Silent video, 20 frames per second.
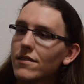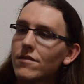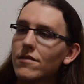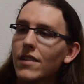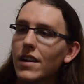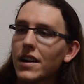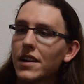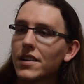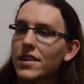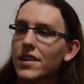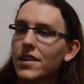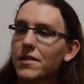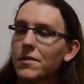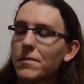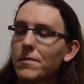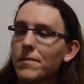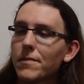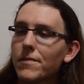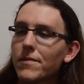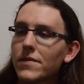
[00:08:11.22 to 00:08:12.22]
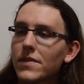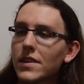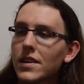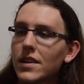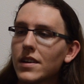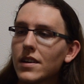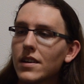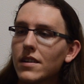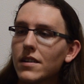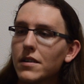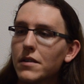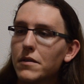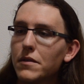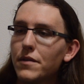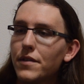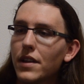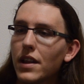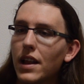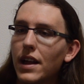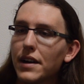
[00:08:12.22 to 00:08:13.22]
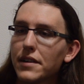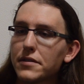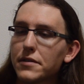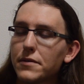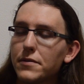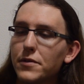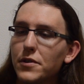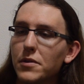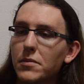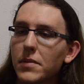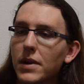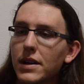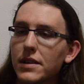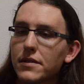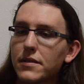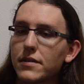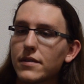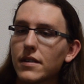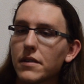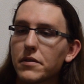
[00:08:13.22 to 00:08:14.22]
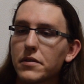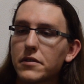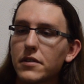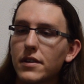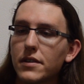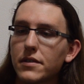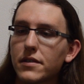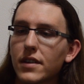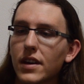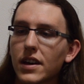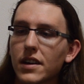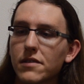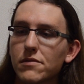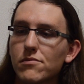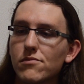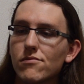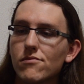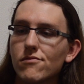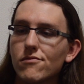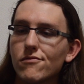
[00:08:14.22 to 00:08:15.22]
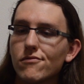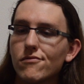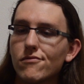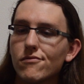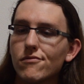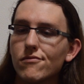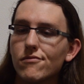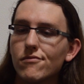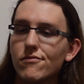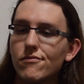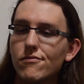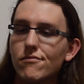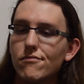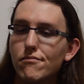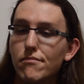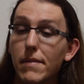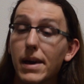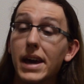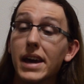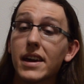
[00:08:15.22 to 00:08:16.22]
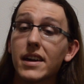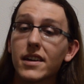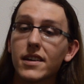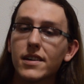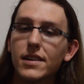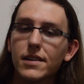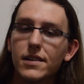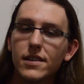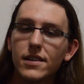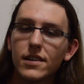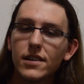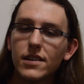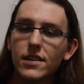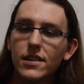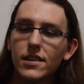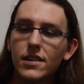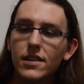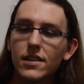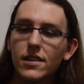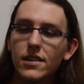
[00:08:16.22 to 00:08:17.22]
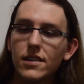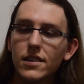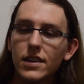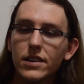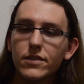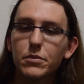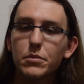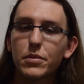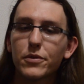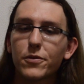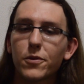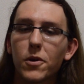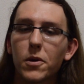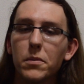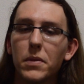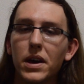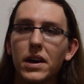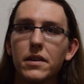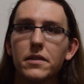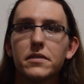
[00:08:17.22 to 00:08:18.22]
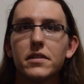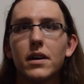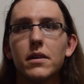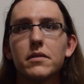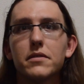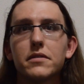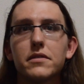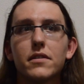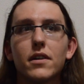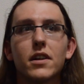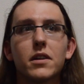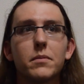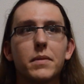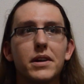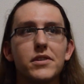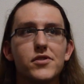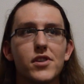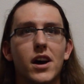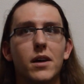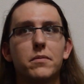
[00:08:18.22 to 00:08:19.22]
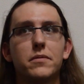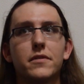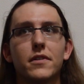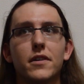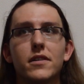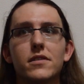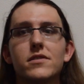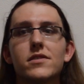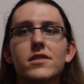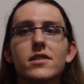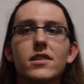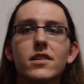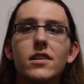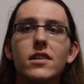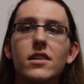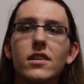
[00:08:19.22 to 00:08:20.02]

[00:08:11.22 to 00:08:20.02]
I don't know. For the last few months, ever since like May, even before May, as I was starting my job search,